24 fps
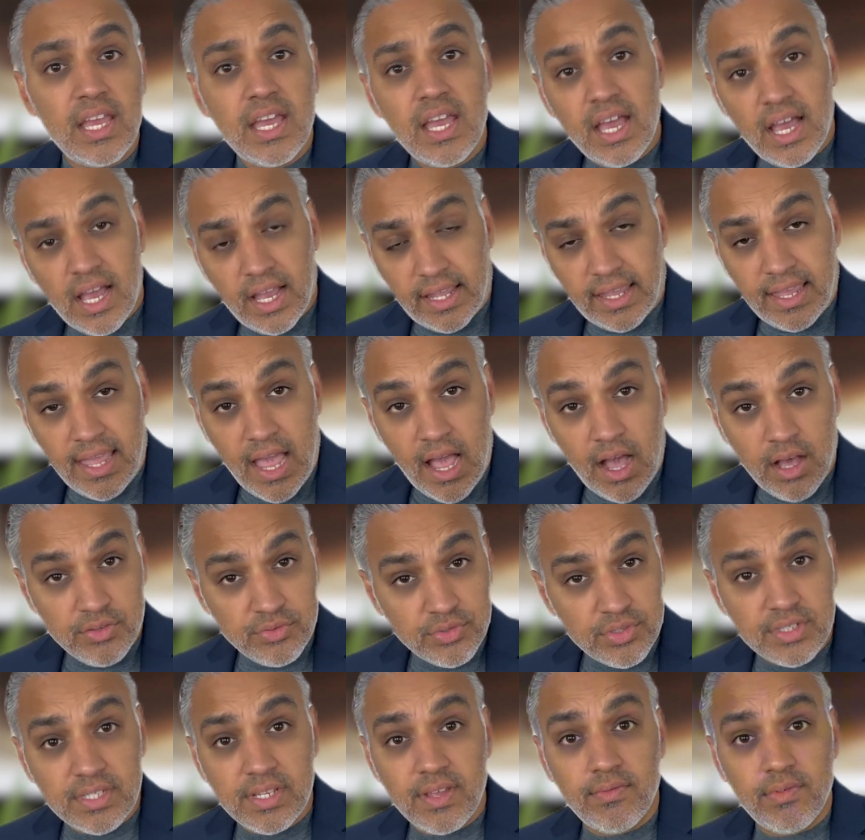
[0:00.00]
accounts
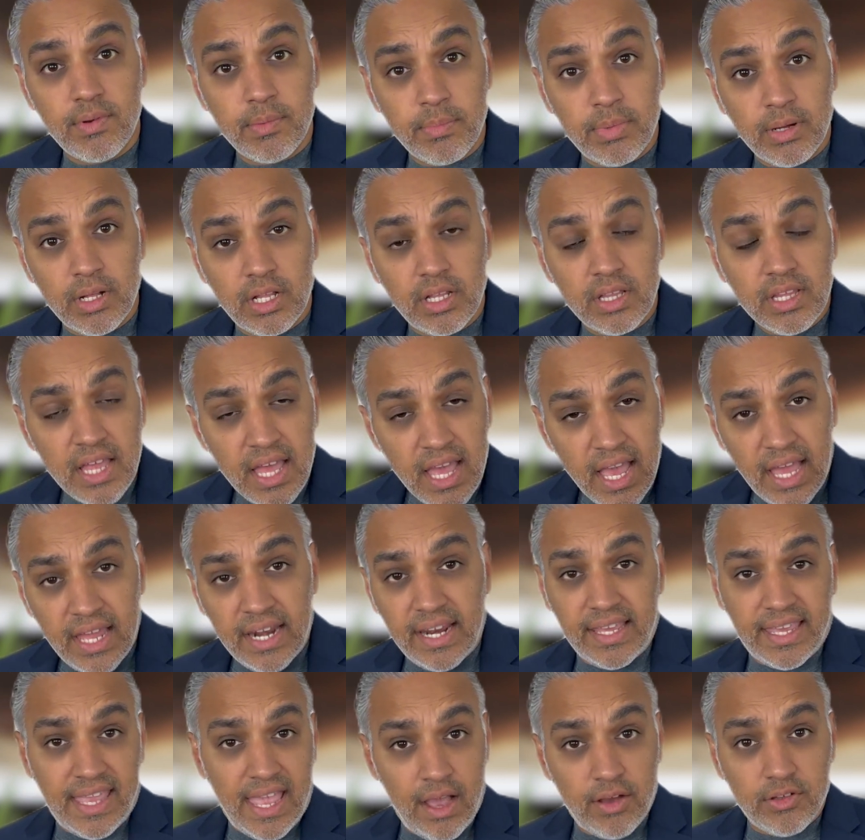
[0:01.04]
receivable, and
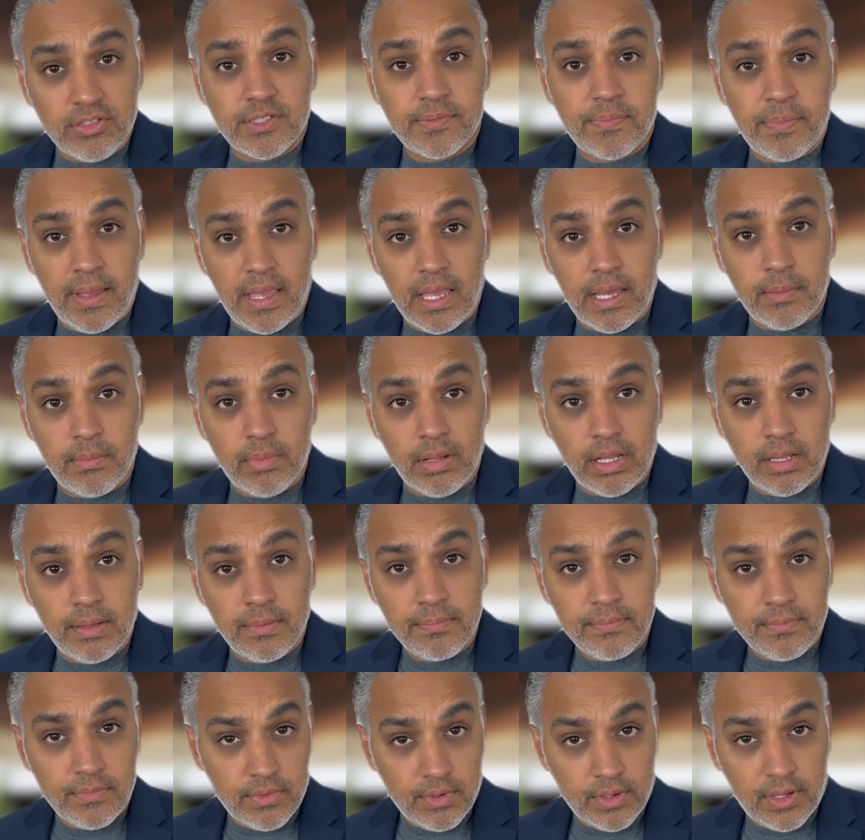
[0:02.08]
accounts payable.
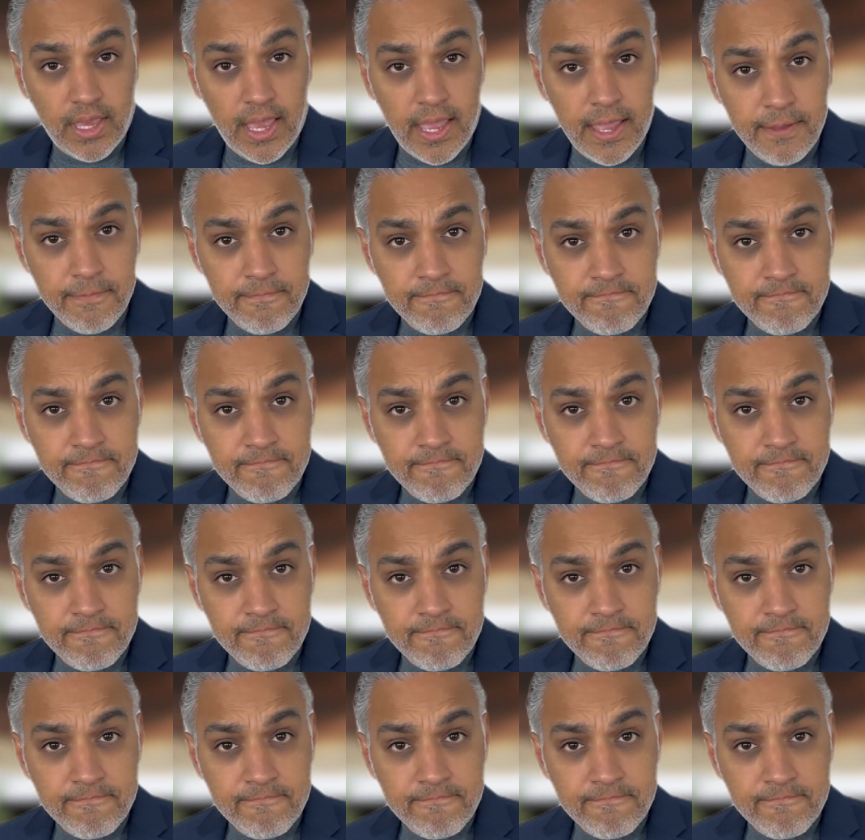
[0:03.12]
Okay?